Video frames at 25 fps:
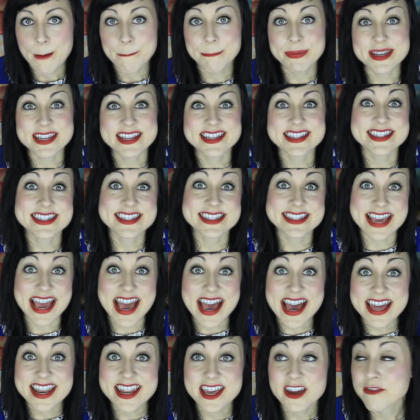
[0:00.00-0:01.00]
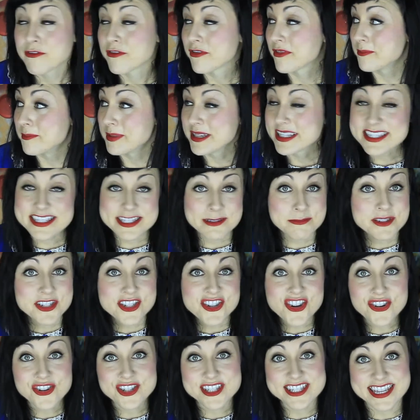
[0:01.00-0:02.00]
But his dad forbids him
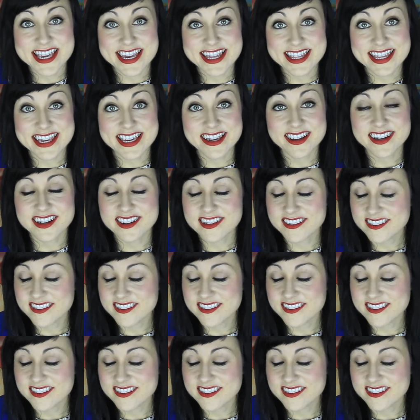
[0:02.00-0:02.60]
to go sailing.